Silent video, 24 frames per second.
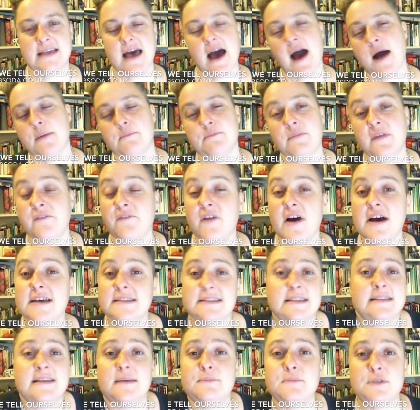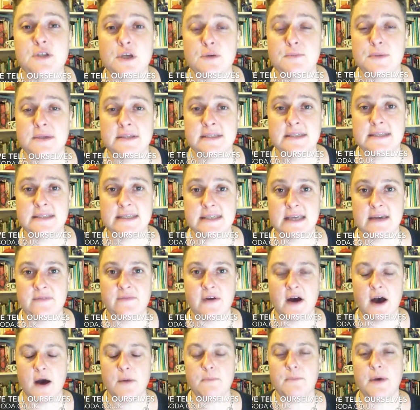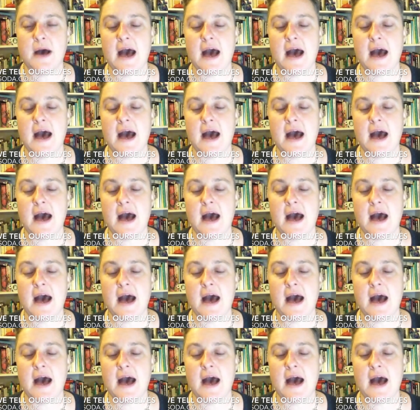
The first is I'm too busy to give up.